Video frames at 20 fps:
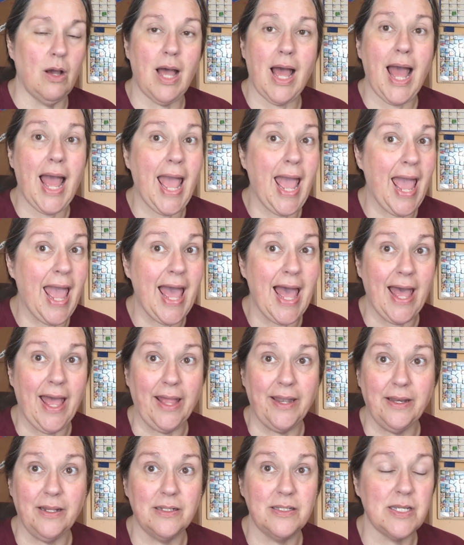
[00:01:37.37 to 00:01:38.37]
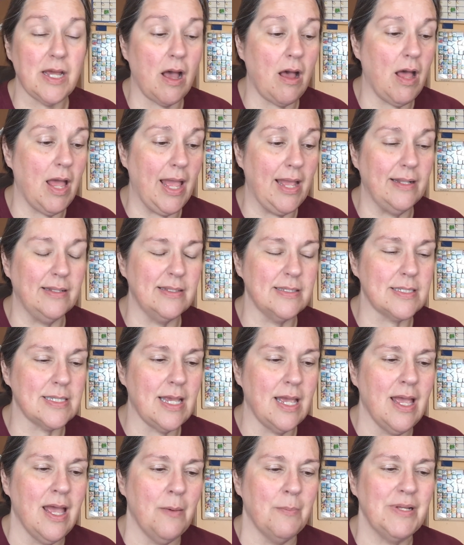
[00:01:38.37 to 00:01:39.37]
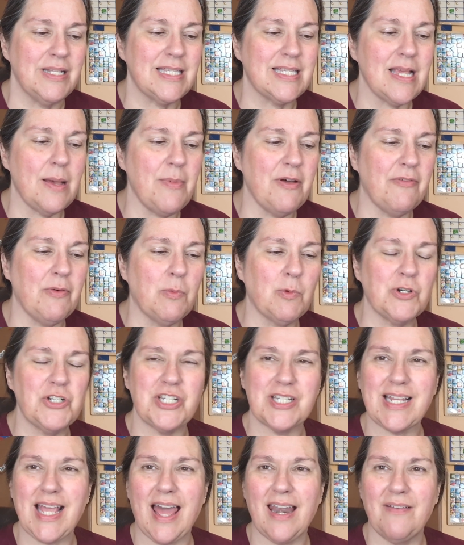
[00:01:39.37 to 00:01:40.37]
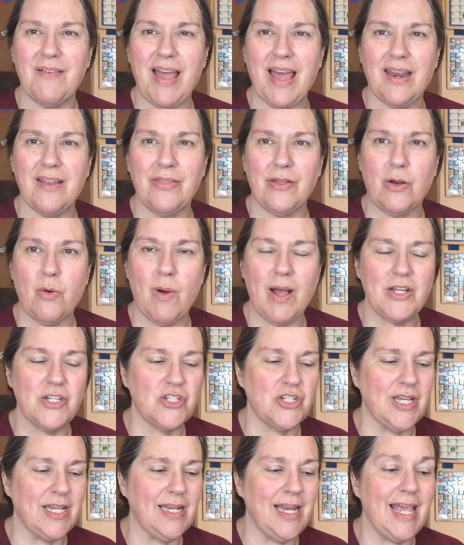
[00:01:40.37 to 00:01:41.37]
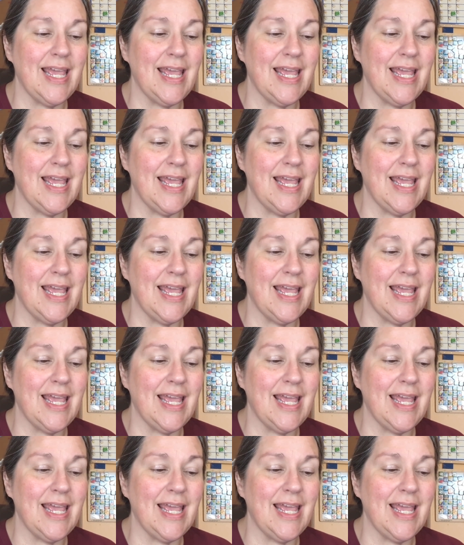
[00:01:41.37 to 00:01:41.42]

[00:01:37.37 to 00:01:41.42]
I had tons, but some of them were just kind of out of the question.